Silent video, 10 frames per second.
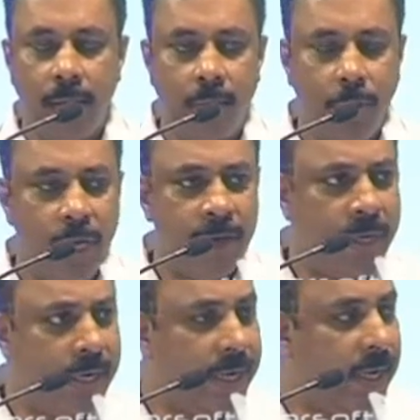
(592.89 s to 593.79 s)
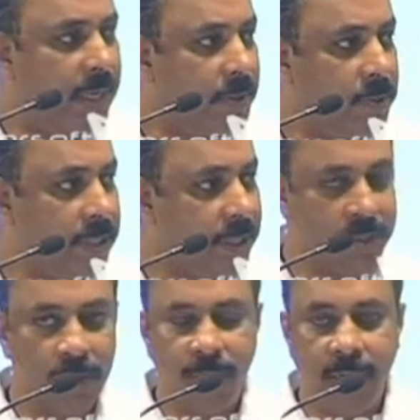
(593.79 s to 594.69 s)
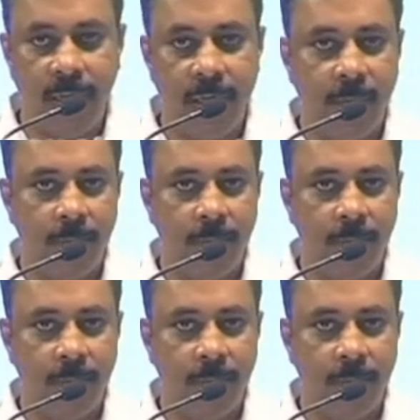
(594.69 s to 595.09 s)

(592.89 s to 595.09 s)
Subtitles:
you have a Retail Association of India.